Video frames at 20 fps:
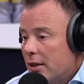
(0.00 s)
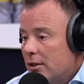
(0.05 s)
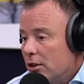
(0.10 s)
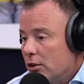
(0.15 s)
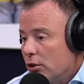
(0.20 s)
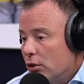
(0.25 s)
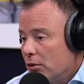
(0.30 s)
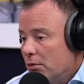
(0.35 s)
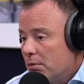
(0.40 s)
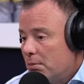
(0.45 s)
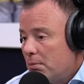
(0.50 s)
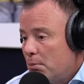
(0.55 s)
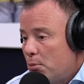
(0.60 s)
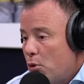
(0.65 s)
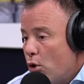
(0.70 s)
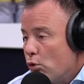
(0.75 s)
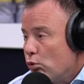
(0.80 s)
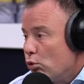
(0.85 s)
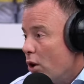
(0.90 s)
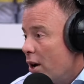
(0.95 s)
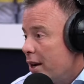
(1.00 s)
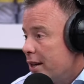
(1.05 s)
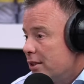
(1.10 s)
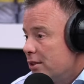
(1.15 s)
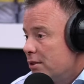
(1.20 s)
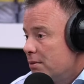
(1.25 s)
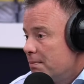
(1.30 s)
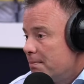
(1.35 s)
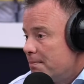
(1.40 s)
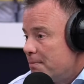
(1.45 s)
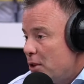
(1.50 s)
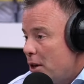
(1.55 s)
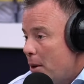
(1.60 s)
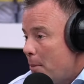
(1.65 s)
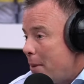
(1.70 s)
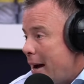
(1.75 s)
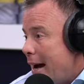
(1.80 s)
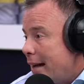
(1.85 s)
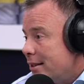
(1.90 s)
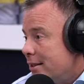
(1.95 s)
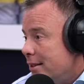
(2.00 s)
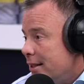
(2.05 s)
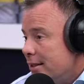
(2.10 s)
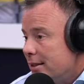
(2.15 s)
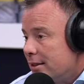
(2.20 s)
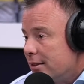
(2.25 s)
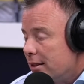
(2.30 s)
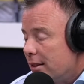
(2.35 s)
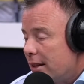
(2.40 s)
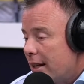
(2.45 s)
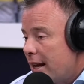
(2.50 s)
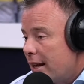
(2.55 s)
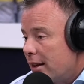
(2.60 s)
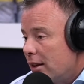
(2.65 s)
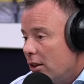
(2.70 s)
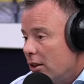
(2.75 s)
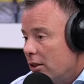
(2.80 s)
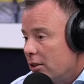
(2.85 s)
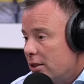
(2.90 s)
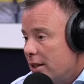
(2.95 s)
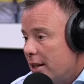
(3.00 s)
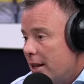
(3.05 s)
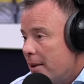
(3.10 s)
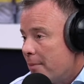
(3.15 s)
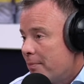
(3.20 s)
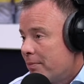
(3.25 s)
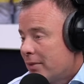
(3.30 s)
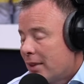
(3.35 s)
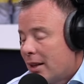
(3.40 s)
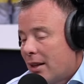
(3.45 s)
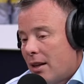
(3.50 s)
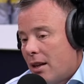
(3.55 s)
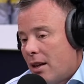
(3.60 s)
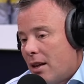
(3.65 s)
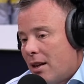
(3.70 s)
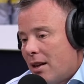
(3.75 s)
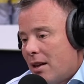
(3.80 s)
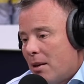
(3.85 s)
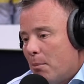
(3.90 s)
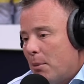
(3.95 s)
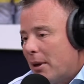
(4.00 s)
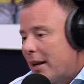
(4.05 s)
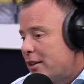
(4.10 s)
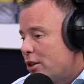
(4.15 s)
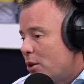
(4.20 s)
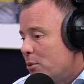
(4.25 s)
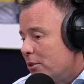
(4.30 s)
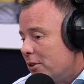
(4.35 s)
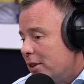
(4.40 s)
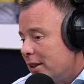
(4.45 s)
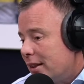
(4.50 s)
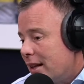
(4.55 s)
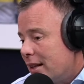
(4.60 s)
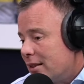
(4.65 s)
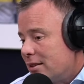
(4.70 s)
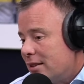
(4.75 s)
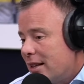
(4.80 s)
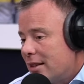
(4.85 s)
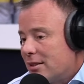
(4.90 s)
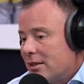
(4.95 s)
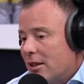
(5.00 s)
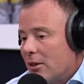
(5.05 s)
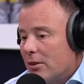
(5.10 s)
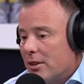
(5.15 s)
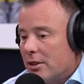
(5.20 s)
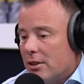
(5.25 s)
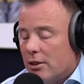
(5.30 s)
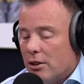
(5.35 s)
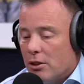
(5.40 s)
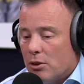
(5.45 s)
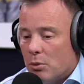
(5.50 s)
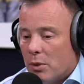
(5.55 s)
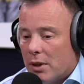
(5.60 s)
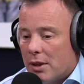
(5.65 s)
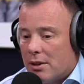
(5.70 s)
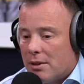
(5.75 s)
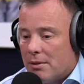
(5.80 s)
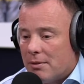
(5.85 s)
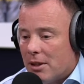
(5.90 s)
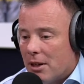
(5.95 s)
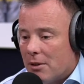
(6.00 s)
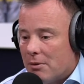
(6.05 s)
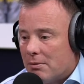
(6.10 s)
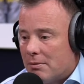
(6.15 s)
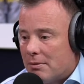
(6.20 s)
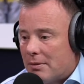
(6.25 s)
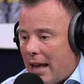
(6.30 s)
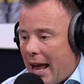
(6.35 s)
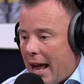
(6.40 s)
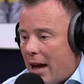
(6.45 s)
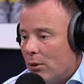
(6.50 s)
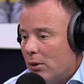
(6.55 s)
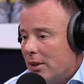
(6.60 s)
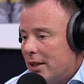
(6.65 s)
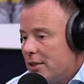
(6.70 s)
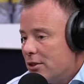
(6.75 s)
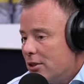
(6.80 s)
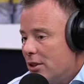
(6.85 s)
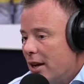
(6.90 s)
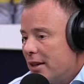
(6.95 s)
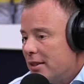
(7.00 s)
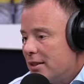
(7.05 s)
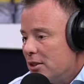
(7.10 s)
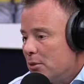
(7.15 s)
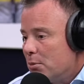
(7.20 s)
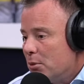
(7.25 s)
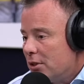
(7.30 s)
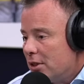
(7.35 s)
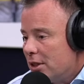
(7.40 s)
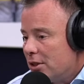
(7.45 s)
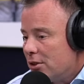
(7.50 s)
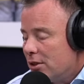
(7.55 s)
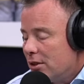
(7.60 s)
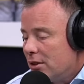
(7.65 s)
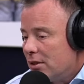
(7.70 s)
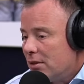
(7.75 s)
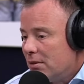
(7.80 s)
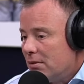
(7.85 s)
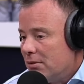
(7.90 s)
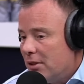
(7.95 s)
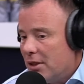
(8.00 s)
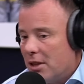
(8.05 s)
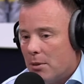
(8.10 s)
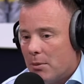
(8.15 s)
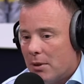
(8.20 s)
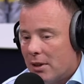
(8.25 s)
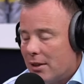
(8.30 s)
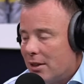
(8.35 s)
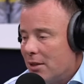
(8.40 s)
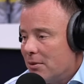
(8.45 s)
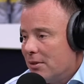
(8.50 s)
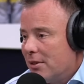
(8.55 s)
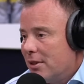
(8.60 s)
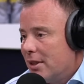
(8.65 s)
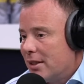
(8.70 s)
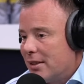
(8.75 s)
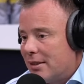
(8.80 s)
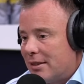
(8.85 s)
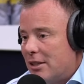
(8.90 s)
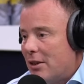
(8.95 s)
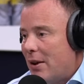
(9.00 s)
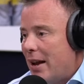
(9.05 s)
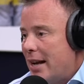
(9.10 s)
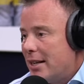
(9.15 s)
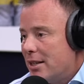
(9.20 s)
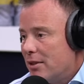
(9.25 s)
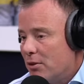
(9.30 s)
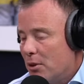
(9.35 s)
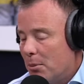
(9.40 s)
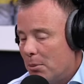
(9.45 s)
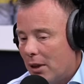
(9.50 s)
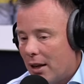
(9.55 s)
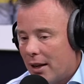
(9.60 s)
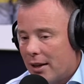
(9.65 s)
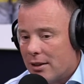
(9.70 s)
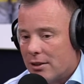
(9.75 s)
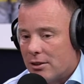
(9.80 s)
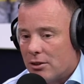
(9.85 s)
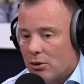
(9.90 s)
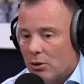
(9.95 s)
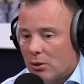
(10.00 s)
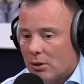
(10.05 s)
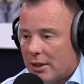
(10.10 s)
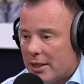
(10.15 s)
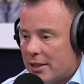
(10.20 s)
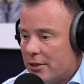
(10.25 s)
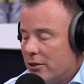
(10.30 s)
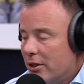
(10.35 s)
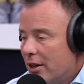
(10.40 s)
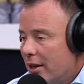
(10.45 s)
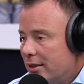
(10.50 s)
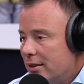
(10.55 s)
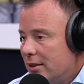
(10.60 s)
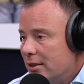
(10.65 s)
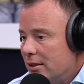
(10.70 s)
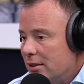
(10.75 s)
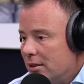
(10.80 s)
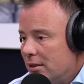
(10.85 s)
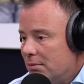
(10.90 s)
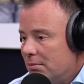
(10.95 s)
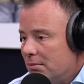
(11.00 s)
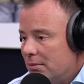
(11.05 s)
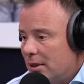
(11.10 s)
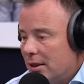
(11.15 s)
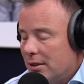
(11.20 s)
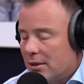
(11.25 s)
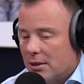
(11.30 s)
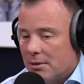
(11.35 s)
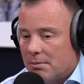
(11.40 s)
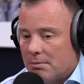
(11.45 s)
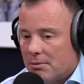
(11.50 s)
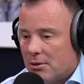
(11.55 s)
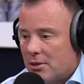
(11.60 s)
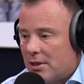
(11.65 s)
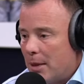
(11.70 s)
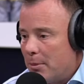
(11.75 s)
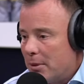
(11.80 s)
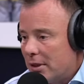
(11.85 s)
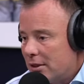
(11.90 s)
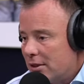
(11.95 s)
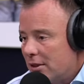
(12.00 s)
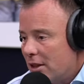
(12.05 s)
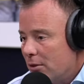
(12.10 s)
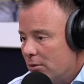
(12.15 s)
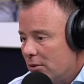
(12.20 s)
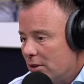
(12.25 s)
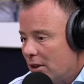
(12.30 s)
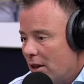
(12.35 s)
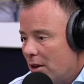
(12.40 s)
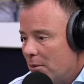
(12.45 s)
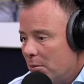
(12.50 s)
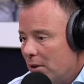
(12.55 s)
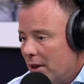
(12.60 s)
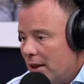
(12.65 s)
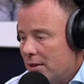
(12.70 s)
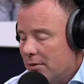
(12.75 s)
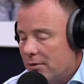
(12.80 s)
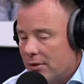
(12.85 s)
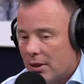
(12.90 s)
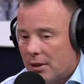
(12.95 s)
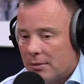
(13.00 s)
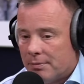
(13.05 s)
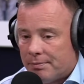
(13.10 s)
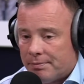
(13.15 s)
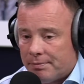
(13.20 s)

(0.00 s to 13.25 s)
to sort of put right bad seasons that they had last year. But I don't think that's necessarily to do with how Leeds United is positioned for them, and I don't think any of the players saw Leeds United as a stepping stone to go and play for